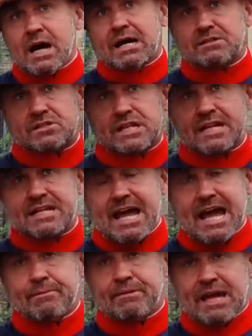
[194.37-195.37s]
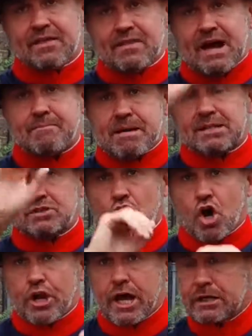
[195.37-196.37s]
as I said, named in that man's
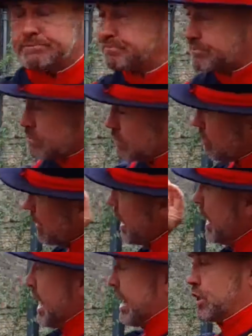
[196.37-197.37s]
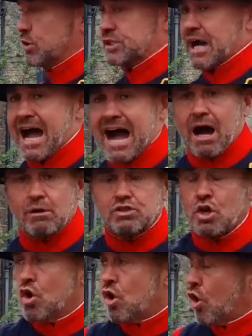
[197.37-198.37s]
honour. It used to house
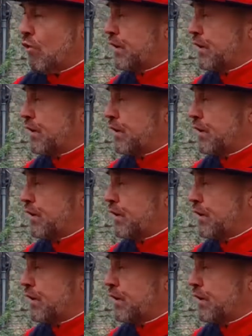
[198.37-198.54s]
over